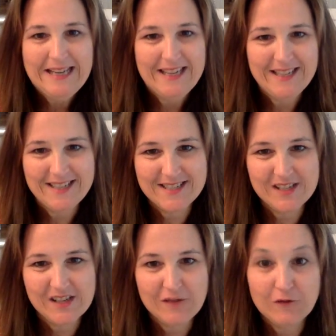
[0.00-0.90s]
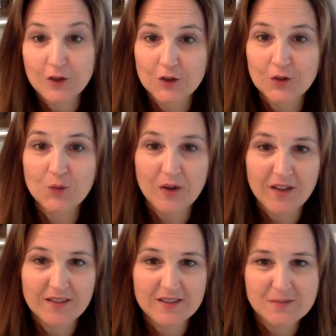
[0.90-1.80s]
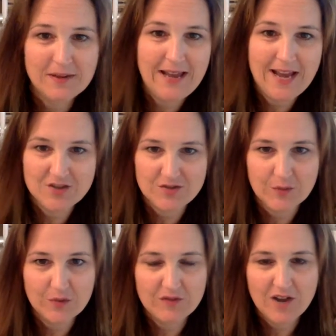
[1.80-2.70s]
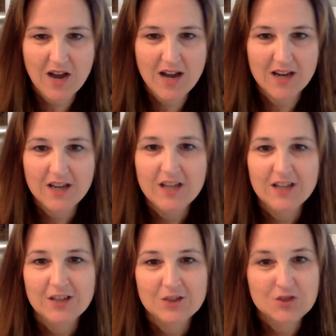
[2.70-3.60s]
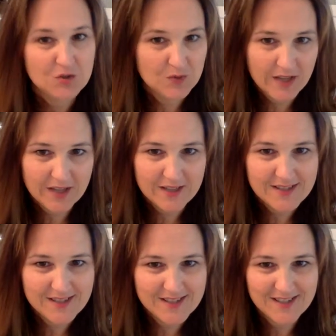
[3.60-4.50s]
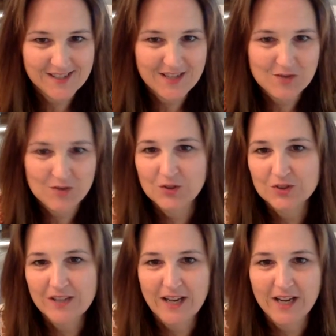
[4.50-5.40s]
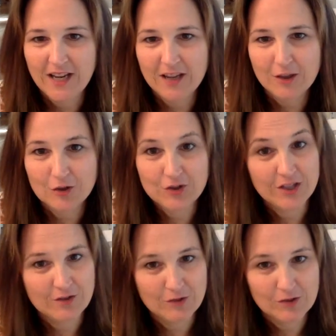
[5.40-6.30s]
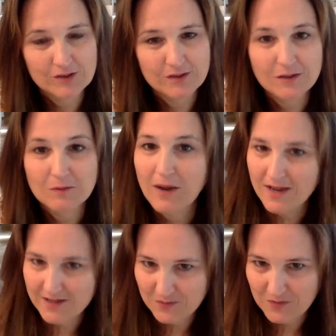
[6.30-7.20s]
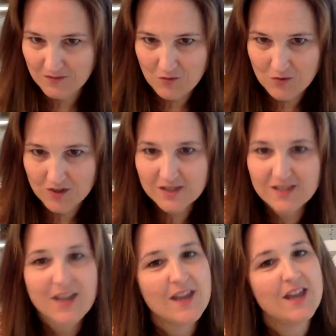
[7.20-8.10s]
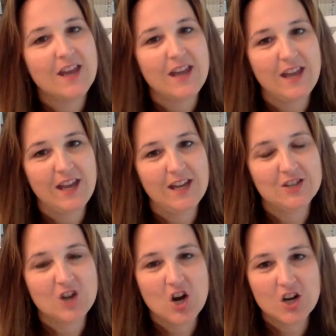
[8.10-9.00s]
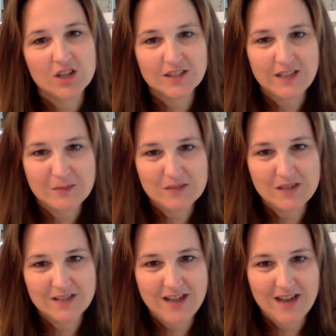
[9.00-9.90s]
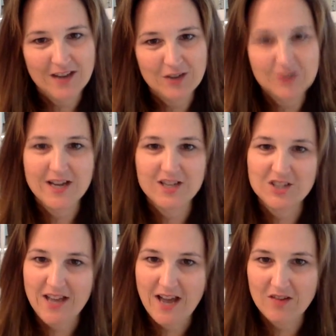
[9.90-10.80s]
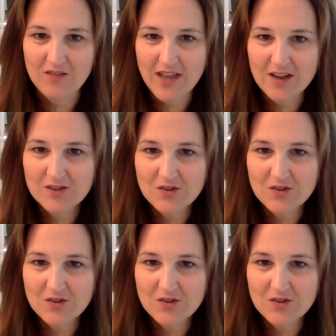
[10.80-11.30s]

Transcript: is filled with, it's a menagerie. We've got two kids, a 16-year-old and a 13-year-old, my husband, of course, a dog named Santana, who's actually out of the house